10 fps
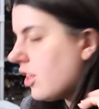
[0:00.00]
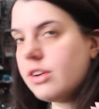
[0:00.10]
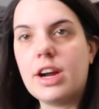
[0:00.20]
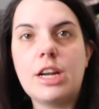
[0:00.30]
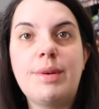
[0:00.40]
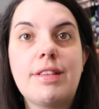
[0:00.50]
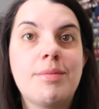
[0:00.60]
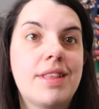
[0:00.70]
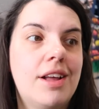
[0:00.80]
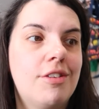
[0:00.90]
There are going to be
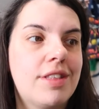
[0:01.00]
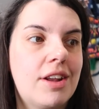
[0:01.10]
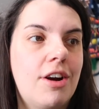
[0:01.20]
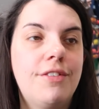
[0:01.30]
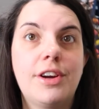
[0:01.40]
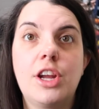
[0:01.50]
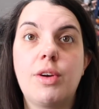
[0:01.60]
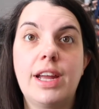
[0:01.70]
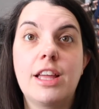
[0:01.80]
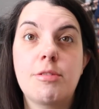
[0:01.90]
some sales that aren't very
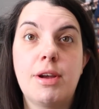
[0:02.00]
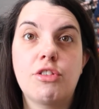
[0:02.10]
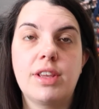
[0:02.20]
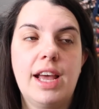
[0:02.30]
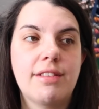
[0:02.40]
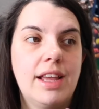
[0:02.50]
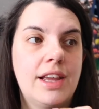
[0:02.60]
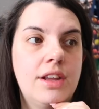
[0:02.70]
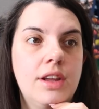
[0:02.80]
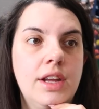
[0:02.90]
great, especially as
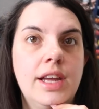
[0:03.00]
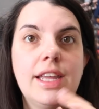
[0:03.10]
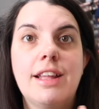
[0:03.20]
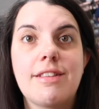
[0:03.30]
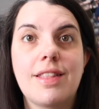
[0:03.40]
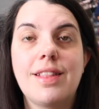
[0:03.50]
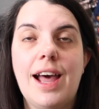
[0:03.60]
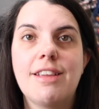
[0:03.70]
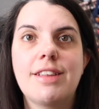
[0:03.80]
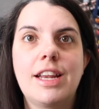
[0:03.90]
I get to the
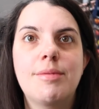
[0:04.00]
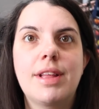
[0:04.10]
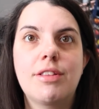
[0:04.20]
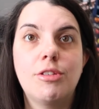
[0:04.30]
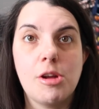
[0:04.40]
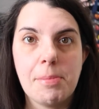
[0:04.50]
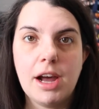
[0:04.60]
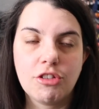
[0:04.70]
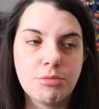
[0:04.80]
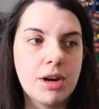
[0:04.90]
last items that sold on
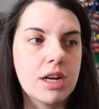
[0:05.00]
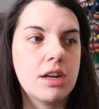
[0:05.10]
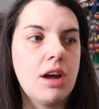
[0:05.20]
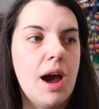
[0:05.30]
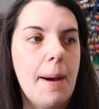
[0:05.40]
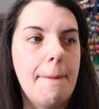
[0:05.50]
Poshmark,